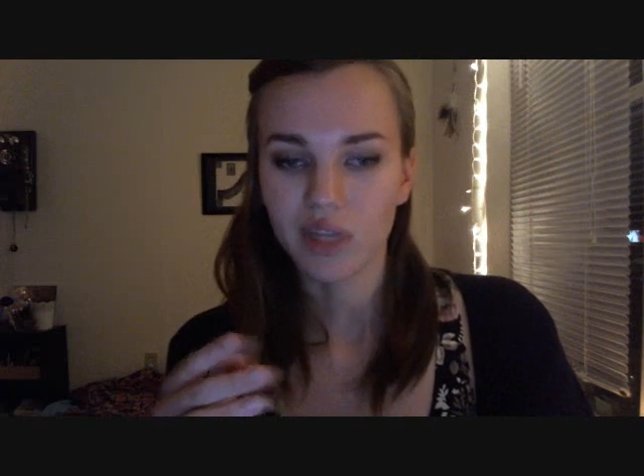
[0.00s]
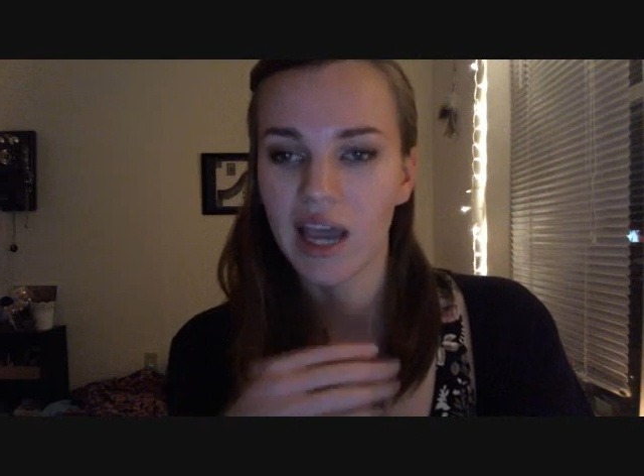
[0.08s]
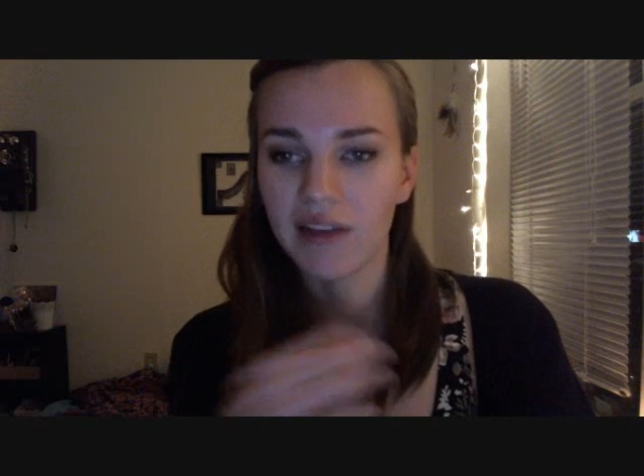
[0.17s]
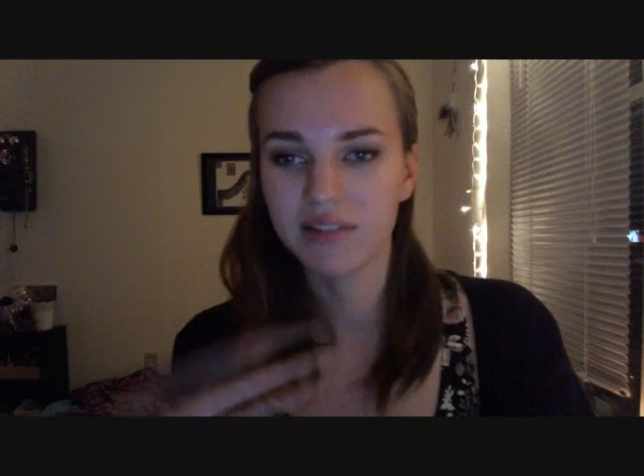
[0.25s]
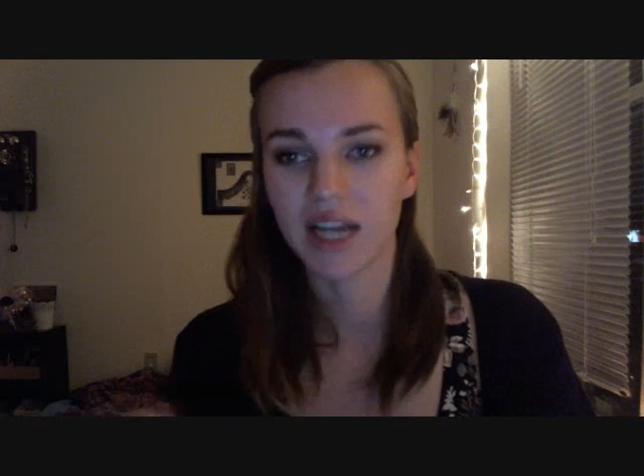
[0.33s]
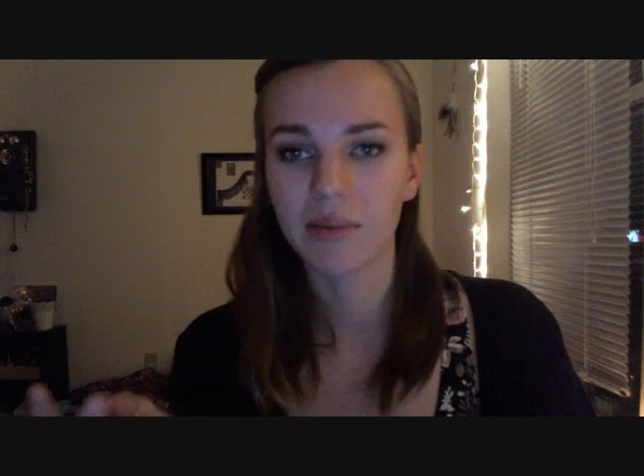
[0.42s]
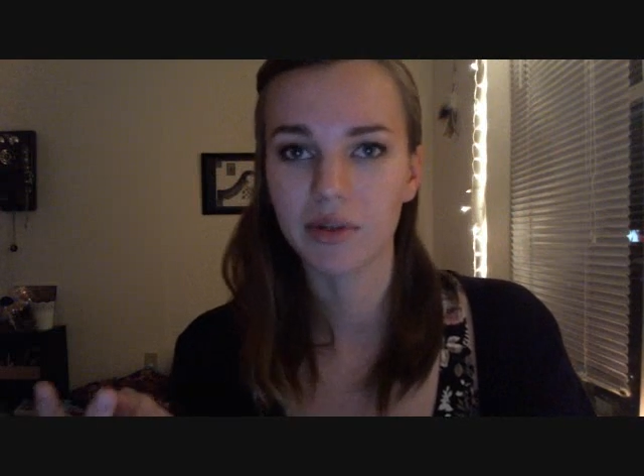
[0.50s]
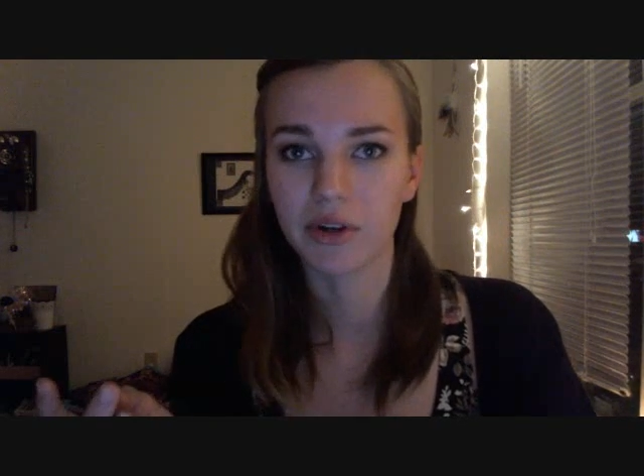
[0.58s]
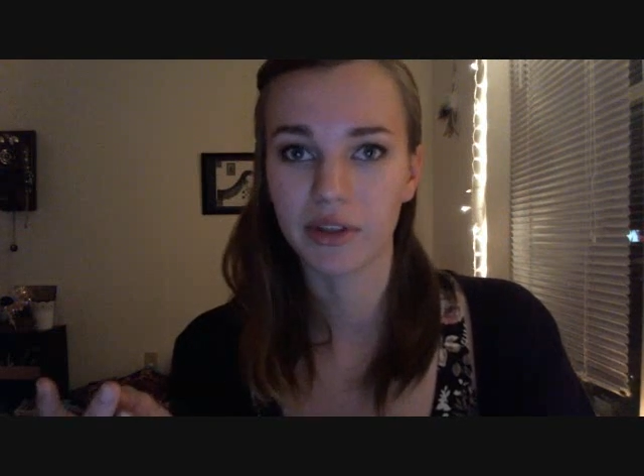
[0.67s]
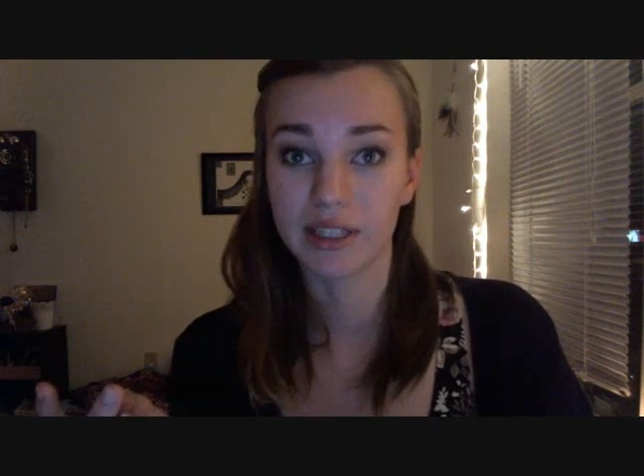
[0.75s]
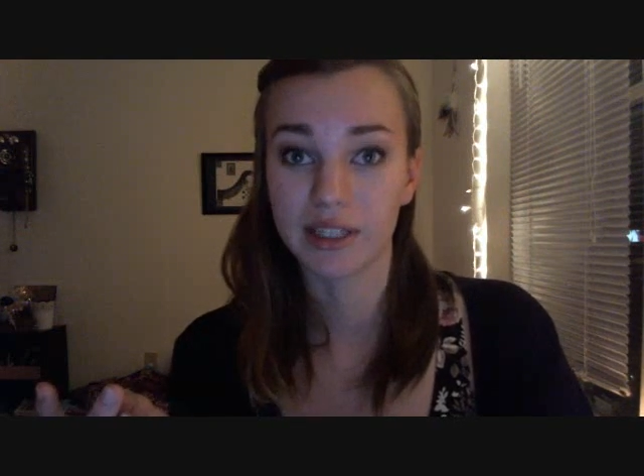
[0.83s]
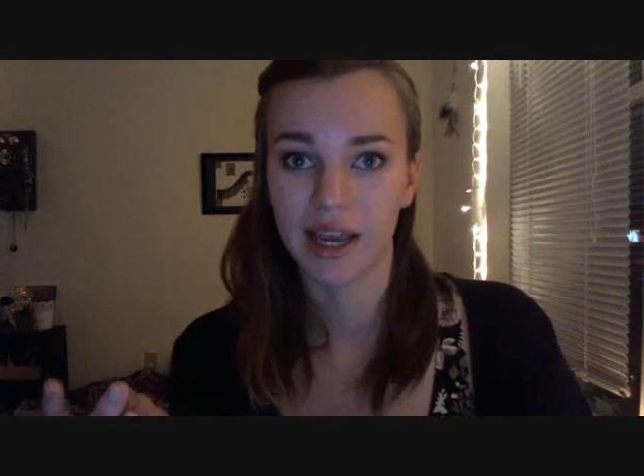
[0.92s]
have time
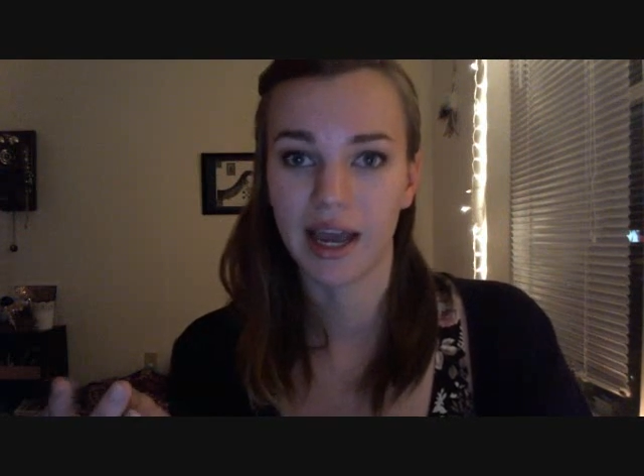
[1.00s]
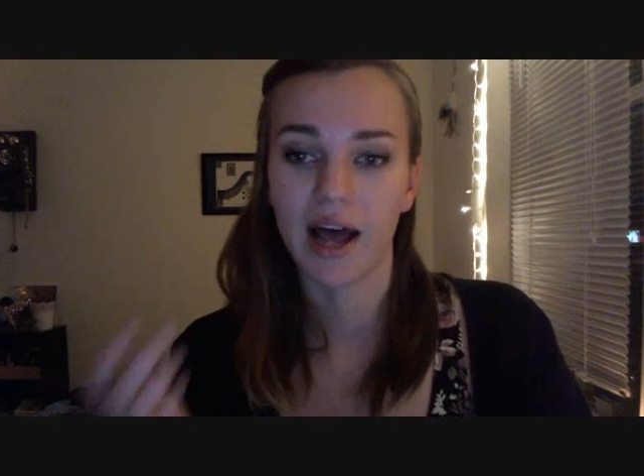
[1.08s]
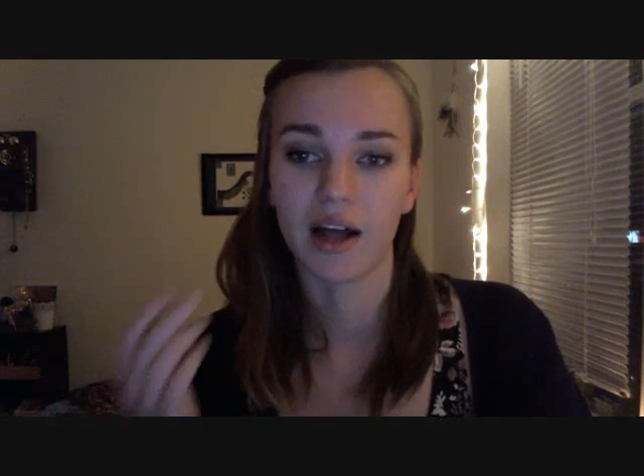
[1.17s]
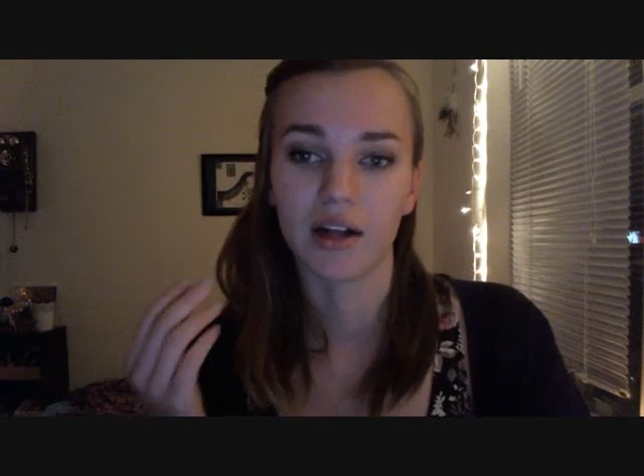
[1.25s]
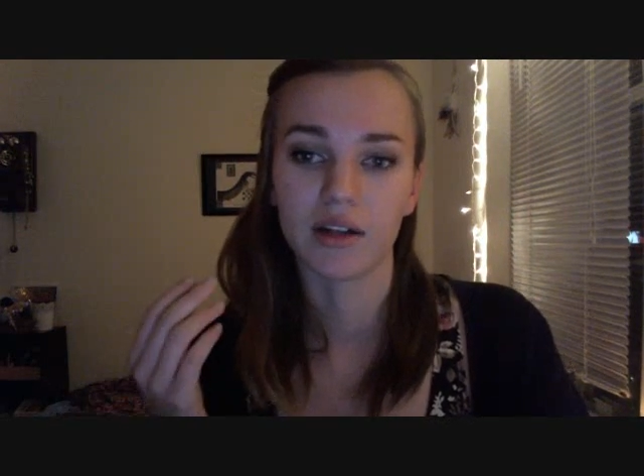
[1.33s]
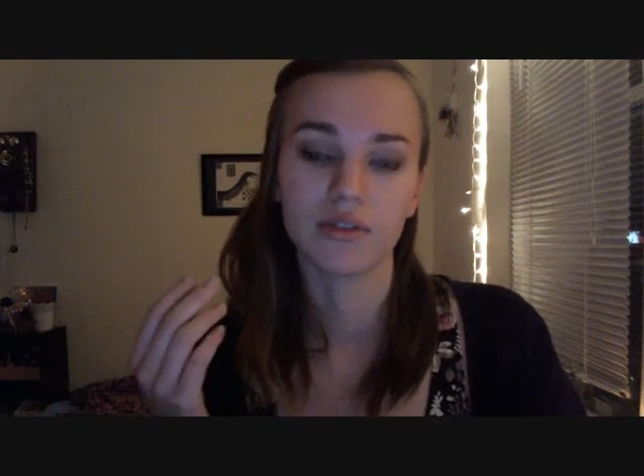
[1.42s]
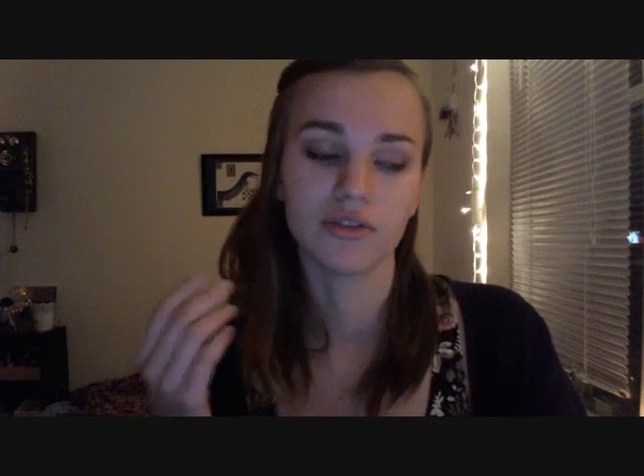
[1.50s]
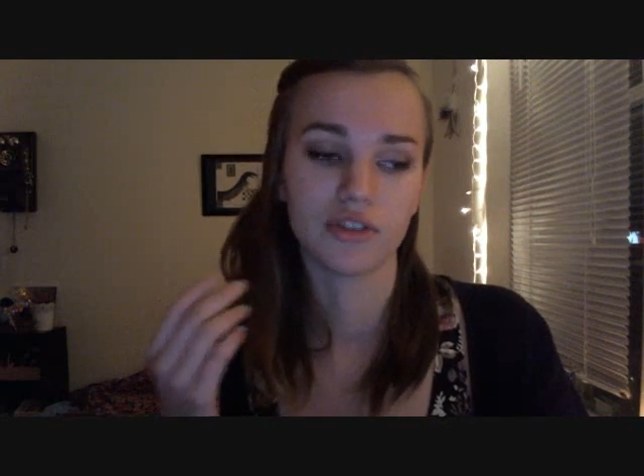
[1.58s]
during the day, I'll